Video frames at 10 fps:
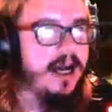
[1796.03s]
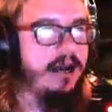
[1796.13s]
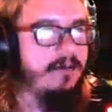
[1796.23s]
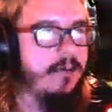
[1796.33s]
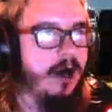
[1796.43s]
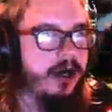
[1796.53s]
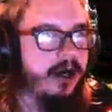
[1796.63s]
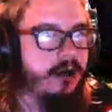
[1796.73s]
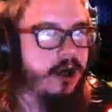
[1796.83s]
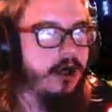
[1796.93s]

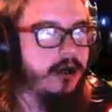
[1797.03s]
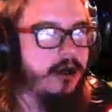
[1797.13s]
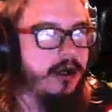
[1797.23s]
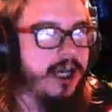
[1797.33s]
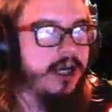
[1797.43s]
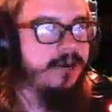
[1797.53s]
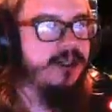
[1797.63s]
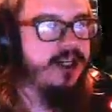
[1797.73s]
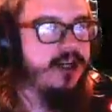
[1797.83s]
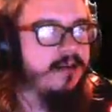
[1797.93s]
Mario Kart arcade
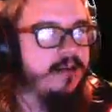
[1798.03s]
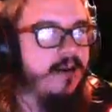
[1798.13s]
machines,